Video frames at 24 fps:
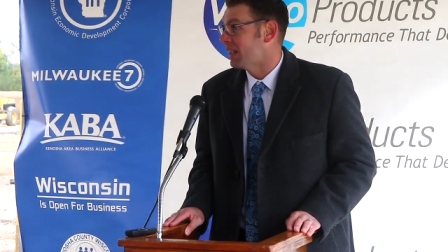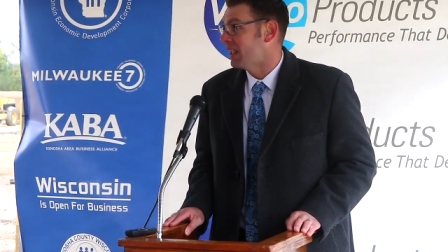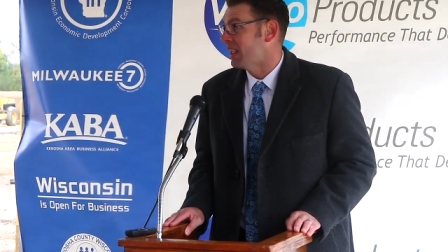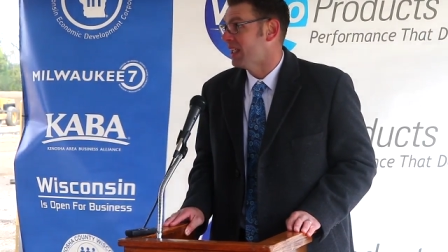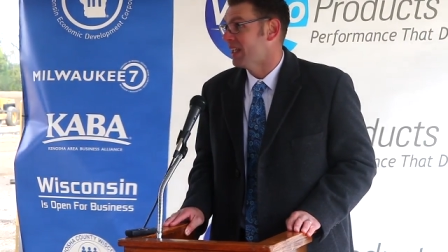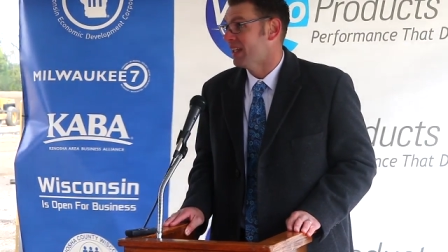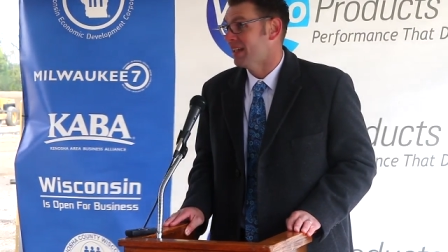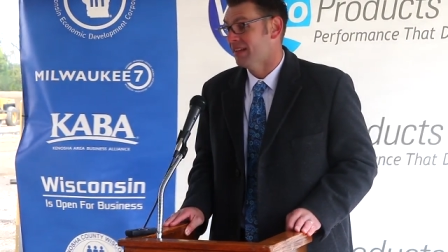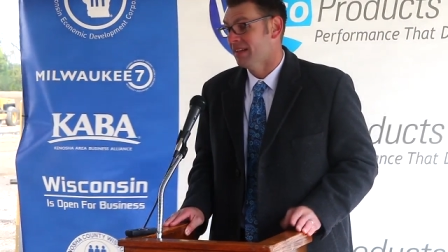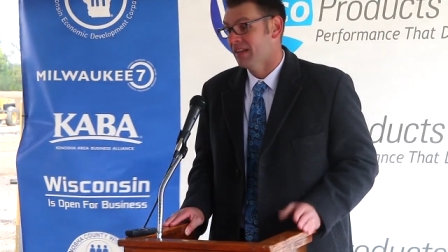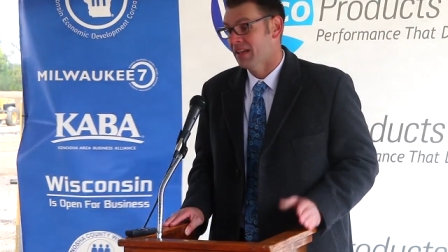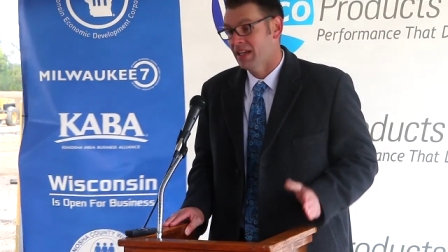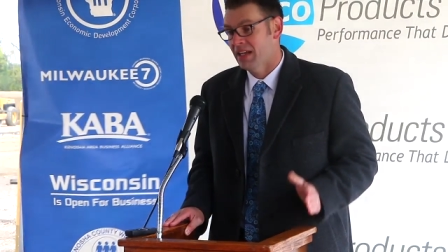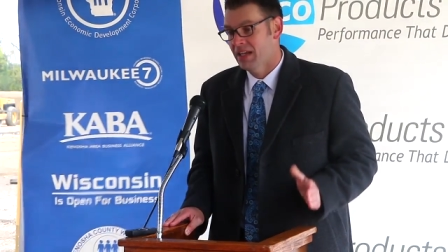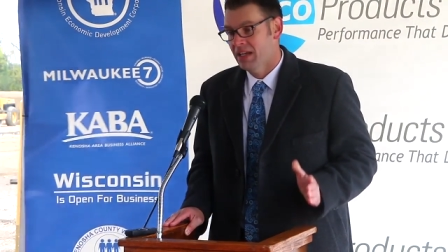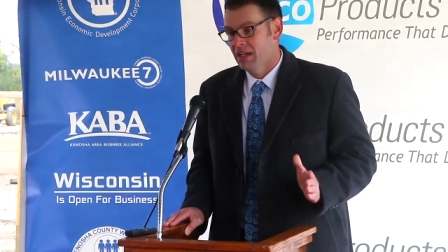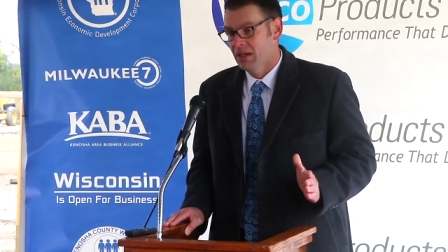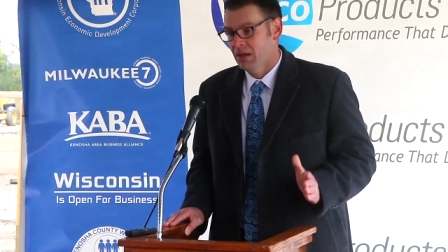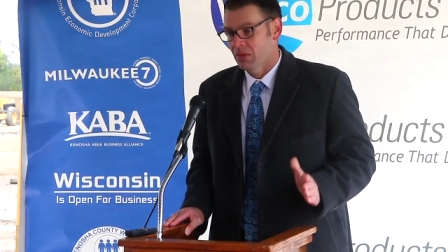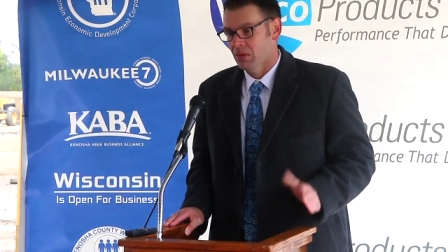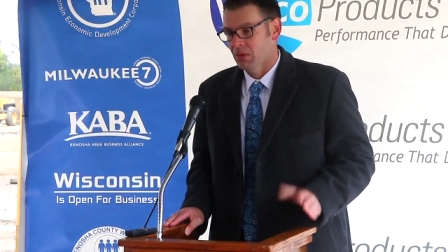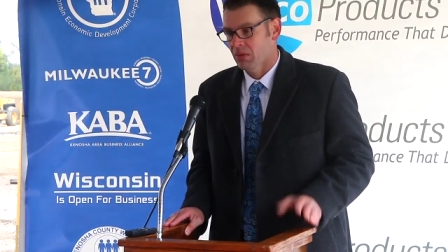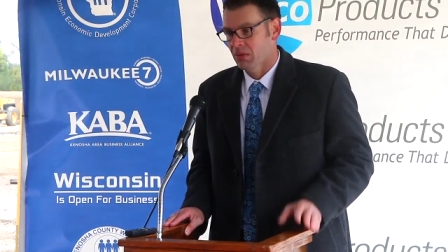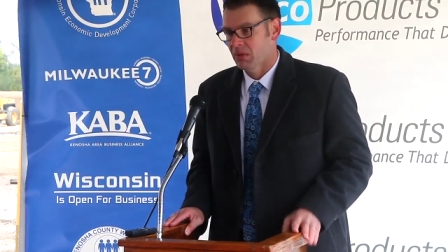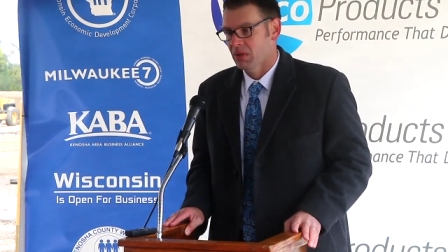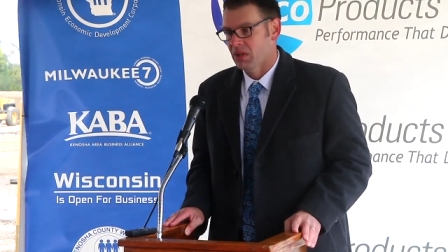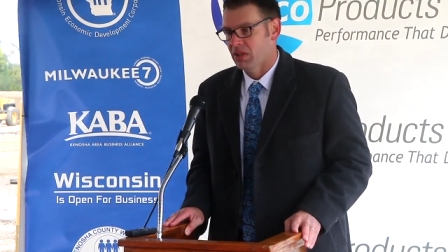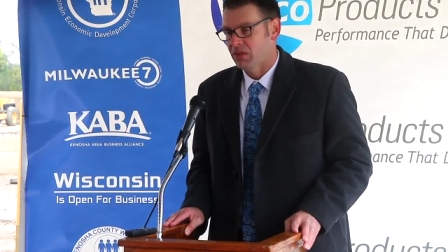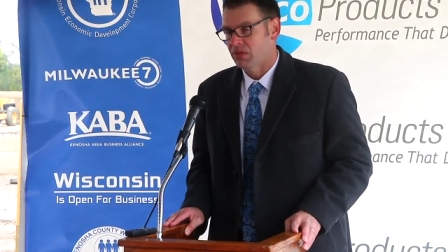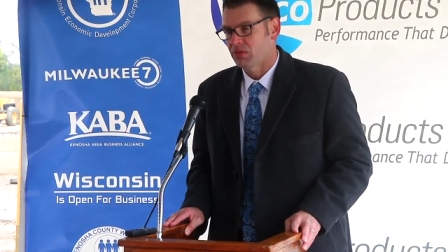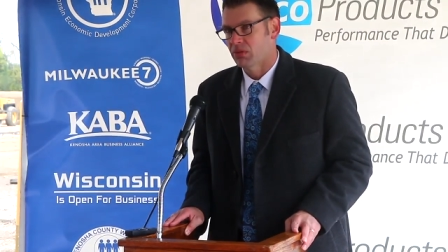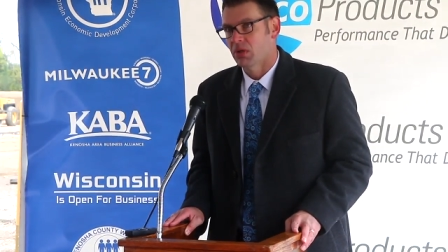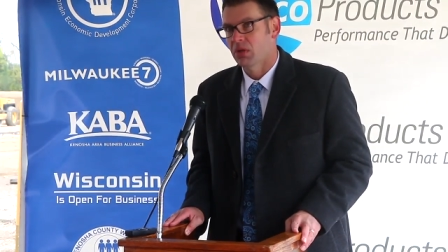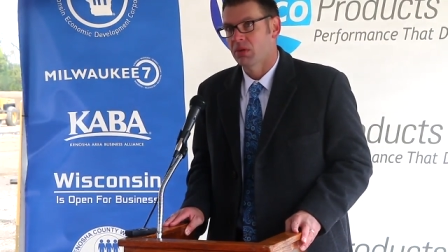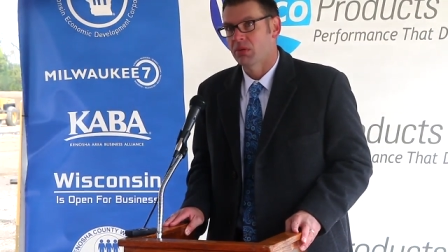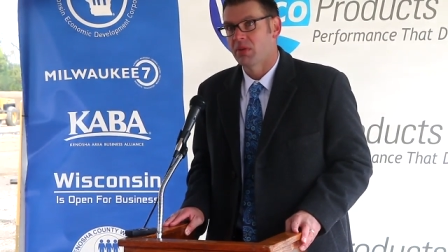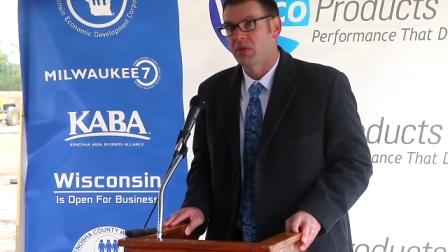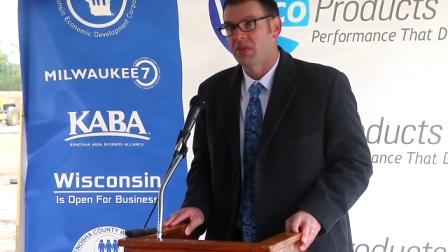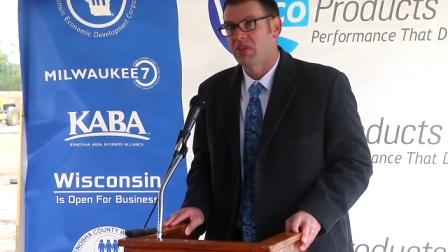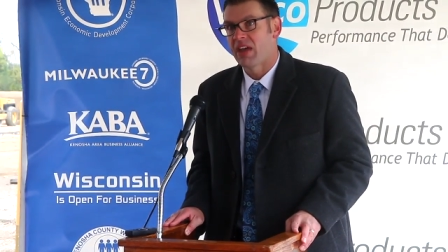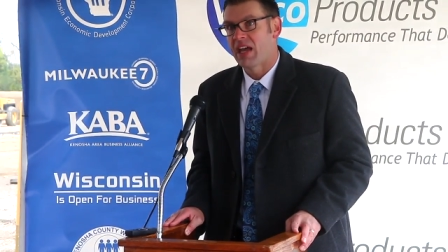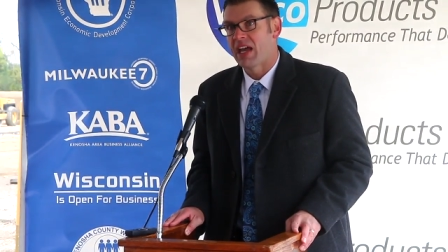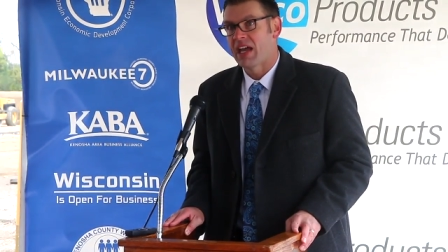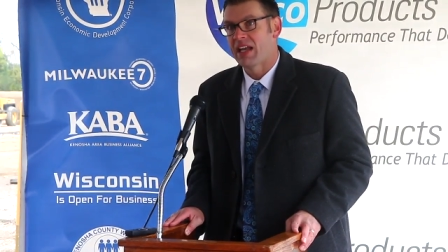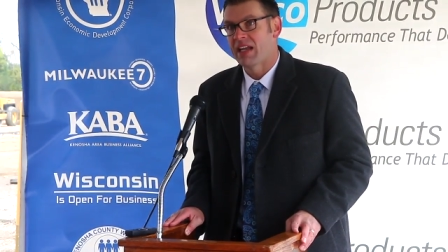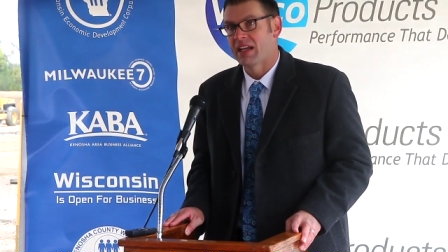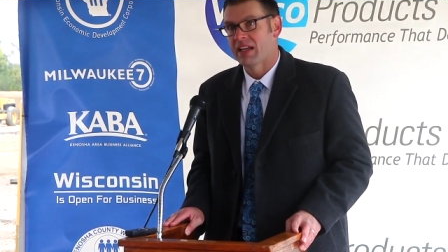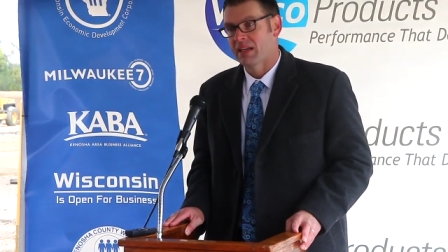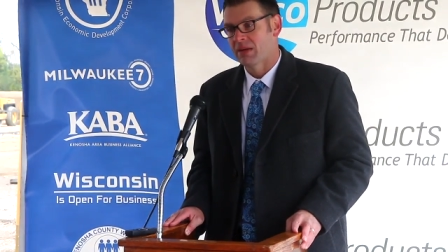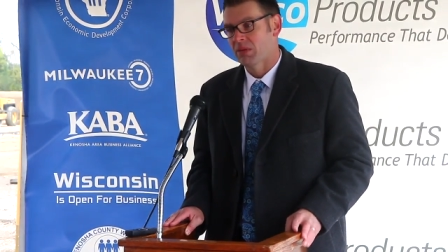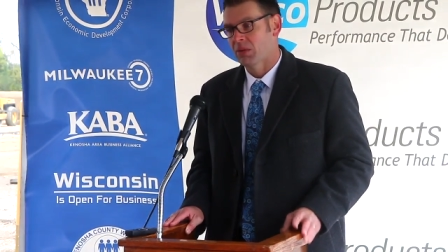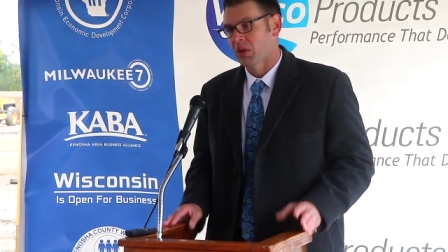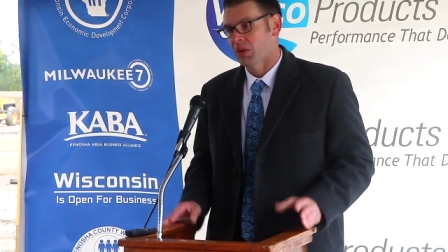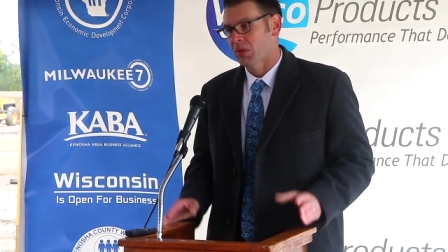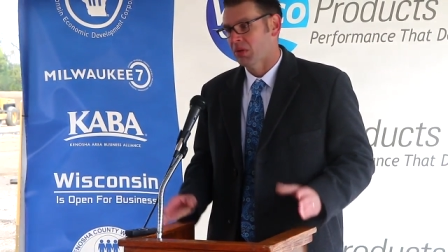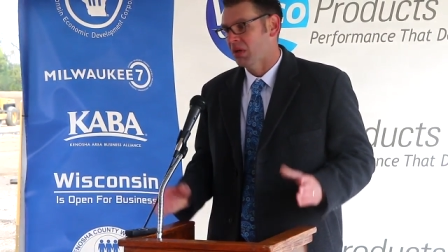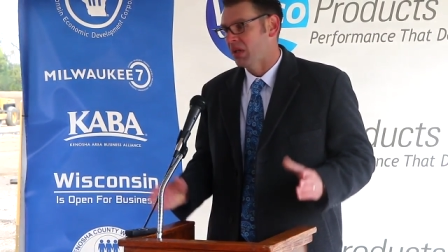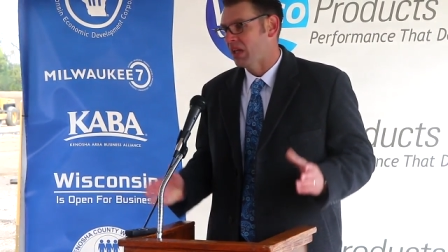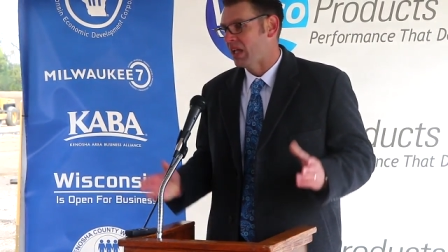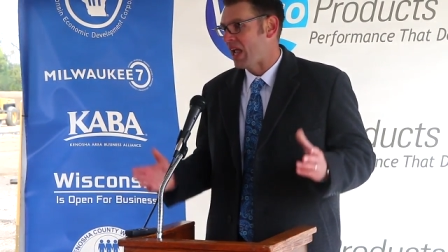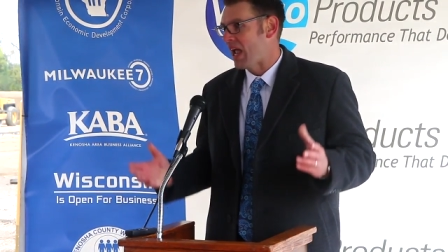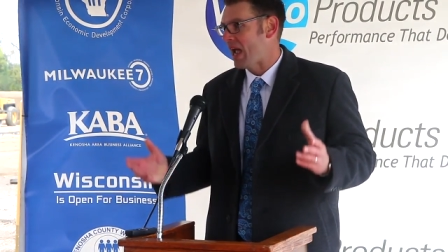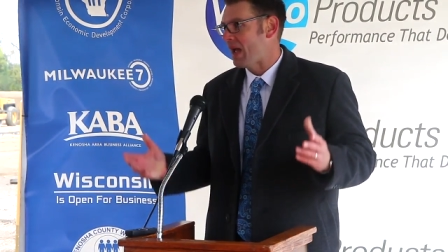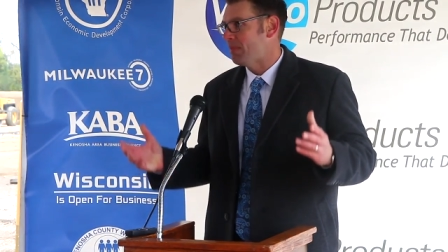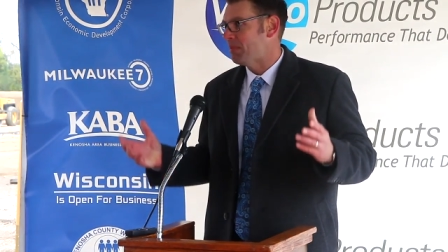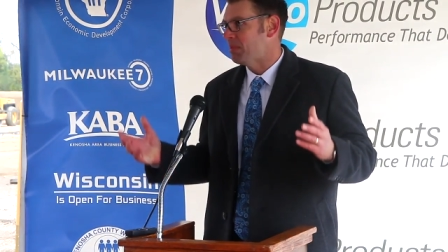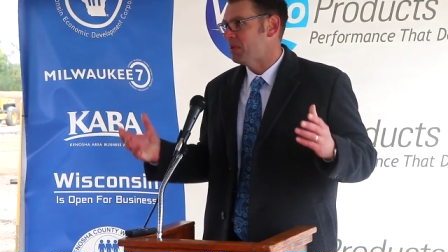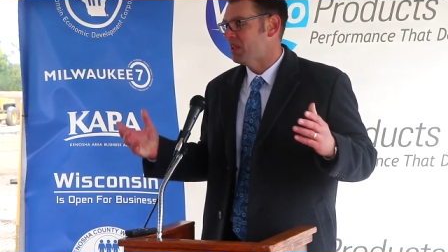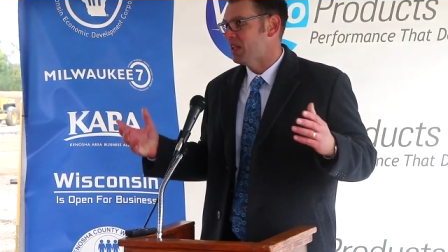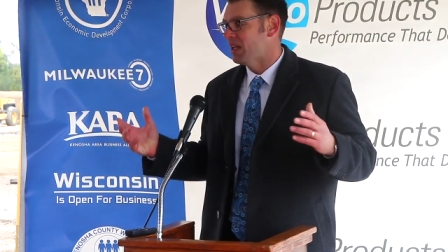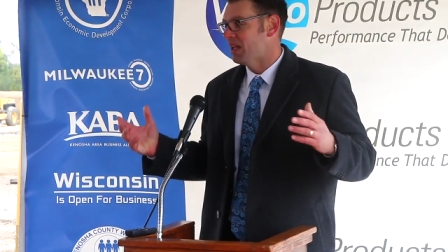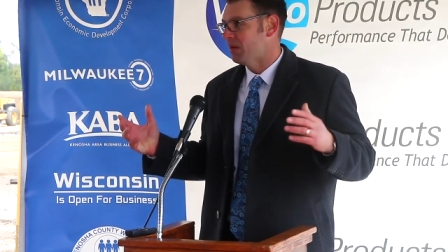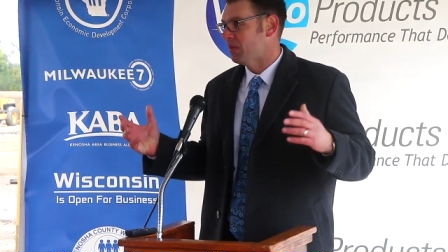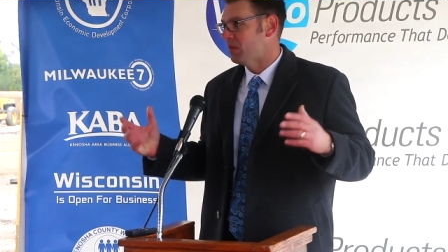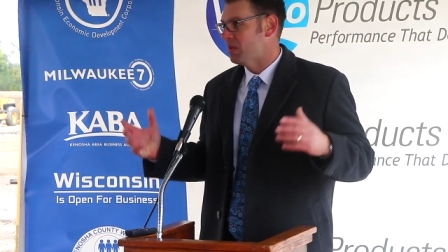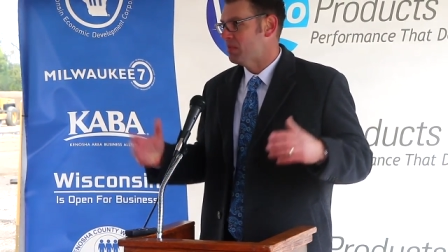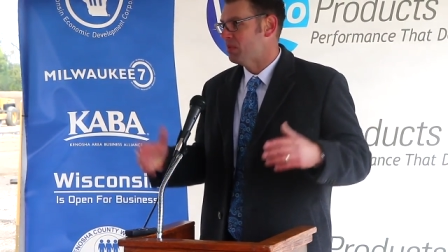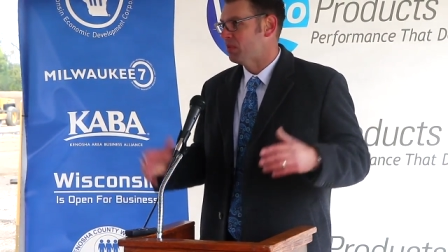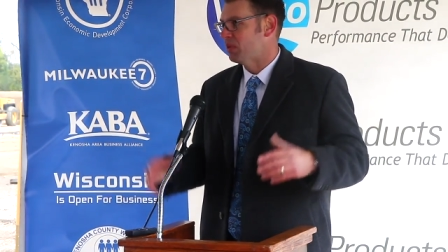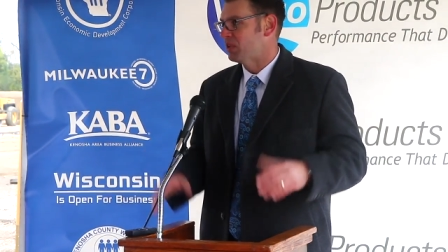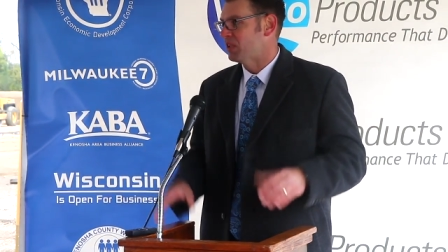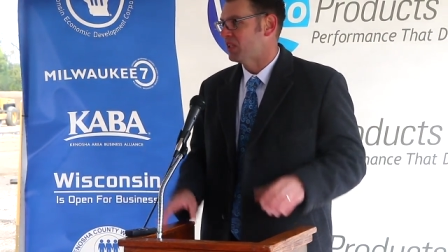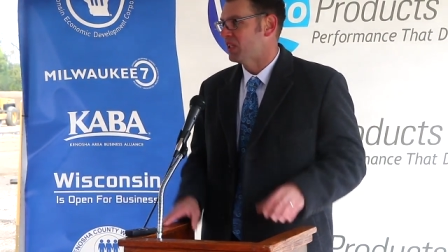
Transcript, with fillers: and we're really thrilled with that. And we're really happy that we put